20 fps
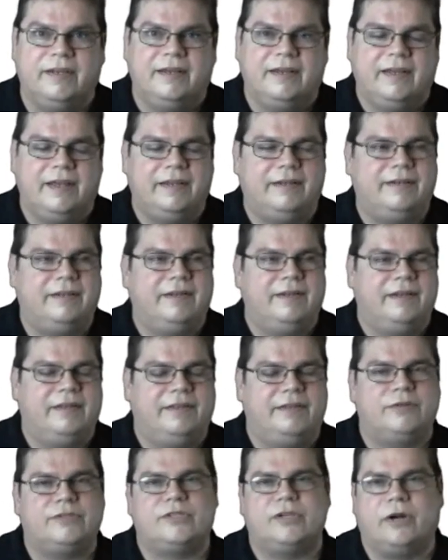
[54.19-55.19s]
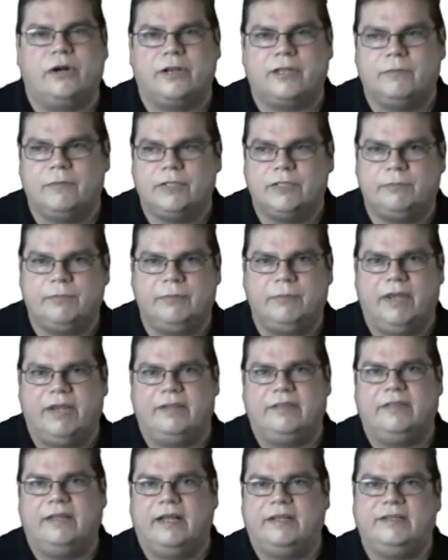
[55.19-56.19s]
And there's an argument to be
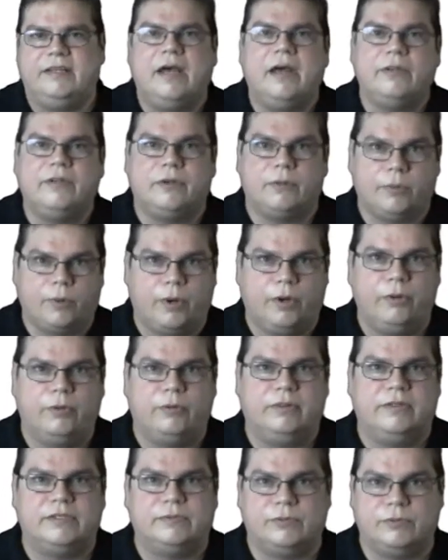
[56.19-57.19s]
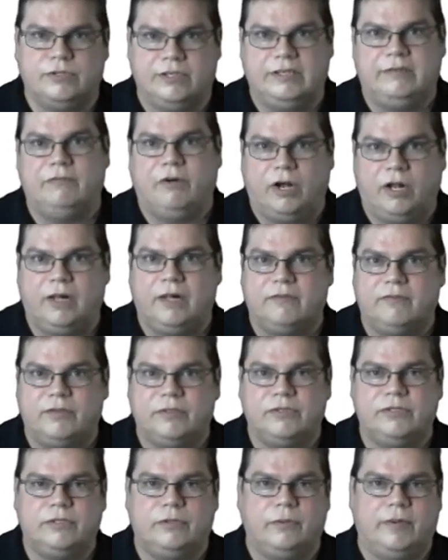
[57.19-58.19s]
made that down the road, this will devolve
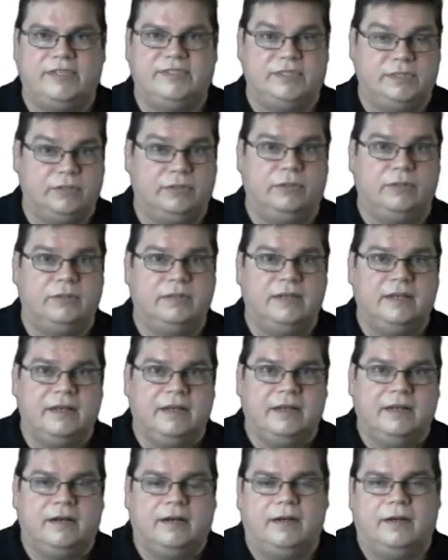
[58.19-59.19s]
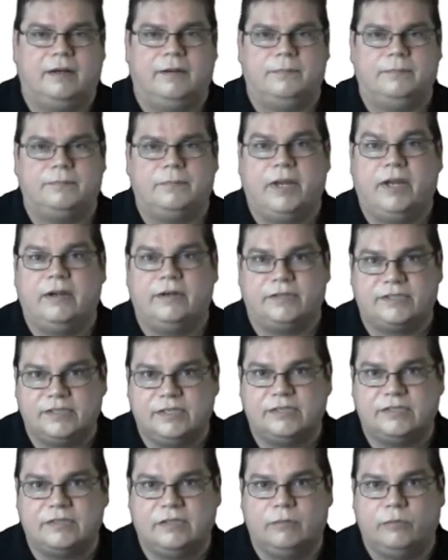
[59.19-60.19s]
into a single payer
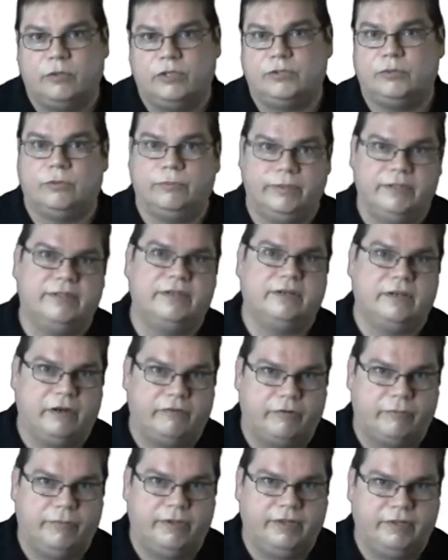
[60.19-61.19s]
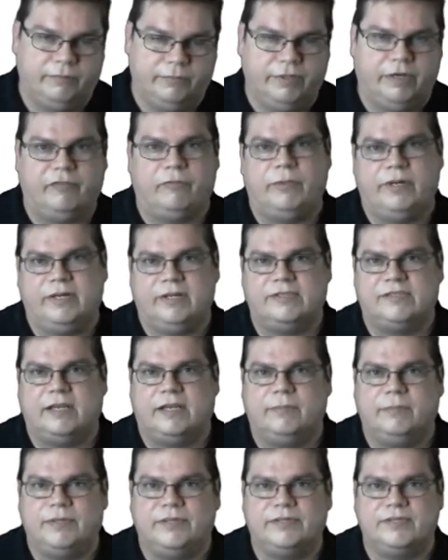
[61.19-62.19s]
system, which will be the government and put everybody else
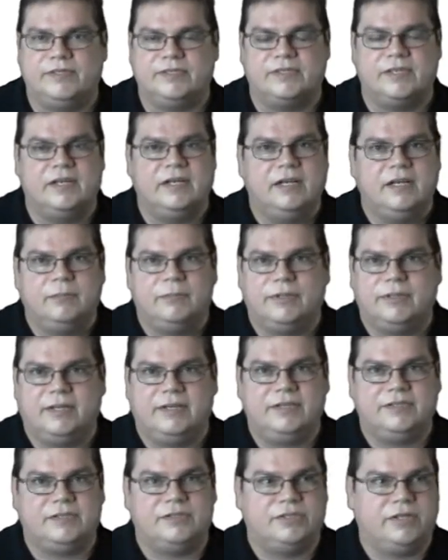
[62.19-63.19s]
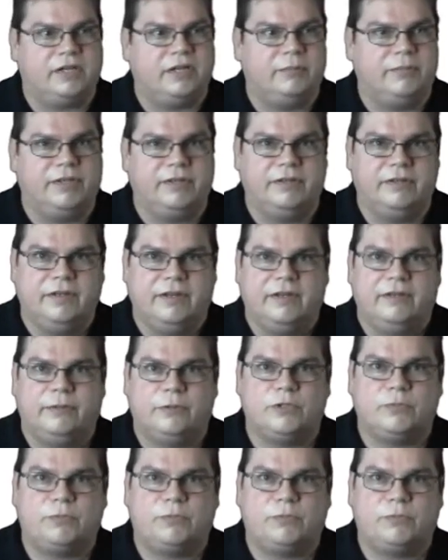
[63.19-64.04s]
out of business. But ladies and gentlemen, there's